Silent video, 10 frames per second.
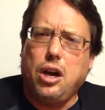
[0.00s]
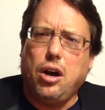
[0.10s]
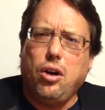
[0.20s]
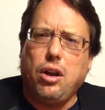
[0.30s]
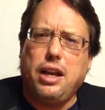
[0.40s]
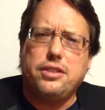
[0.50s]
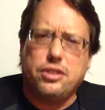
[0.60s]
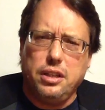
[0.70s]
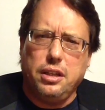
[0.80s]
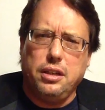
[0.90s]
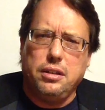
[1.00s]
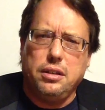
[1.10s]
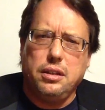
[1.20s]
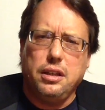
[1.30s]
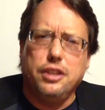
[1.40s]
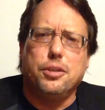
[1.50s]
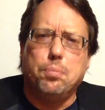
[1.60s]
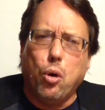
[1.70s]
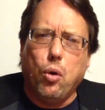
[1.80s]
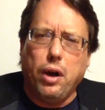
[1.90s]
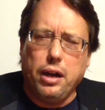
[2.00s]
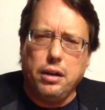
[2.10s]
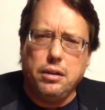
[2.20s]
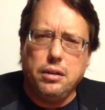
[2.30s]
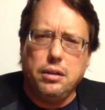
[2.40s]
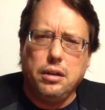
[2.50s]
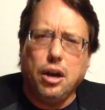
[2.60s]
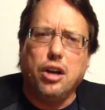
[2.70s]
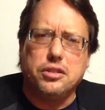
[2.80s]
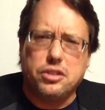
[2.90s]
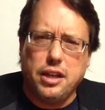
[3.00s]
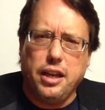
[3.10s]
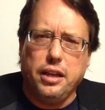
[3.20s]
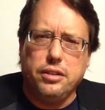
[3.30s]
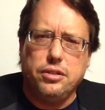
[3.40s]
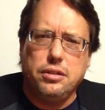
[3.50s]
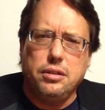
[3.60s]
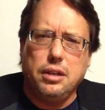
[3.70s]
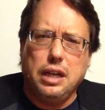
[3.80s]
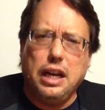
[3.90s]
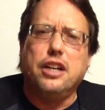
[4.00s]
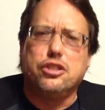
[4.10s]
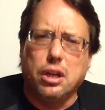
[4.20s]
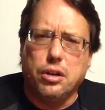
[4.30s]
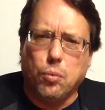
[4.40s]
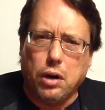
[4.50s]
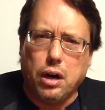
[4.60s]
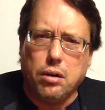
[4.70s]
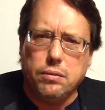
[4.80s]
all I see is a boy on stage in his underwear.